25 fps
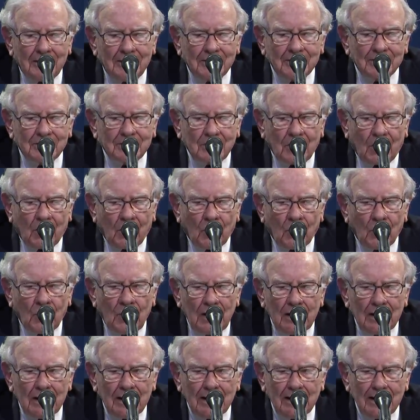So
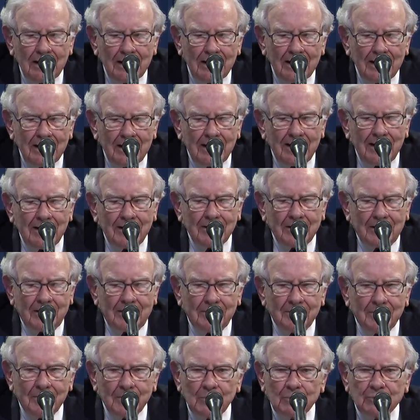
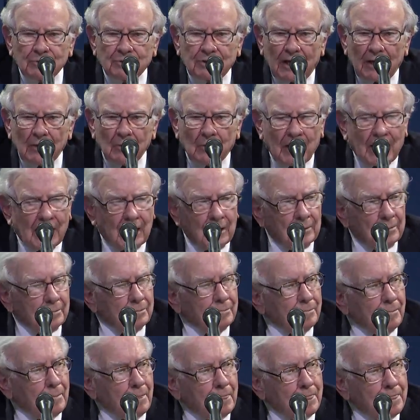you say, well,
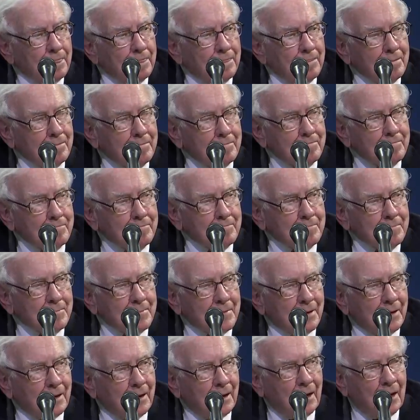
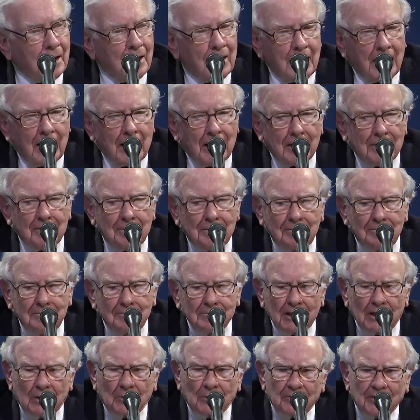
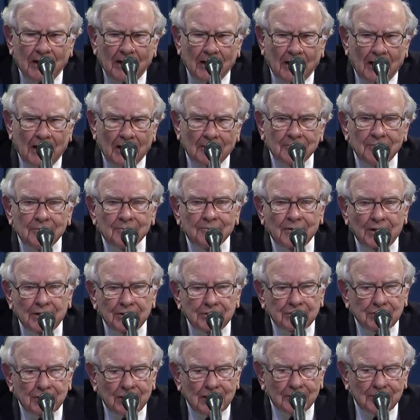we've had a lot of
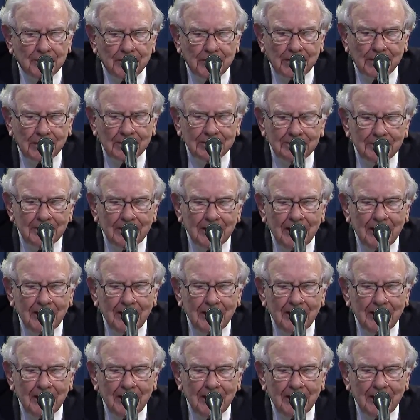inflation and everything.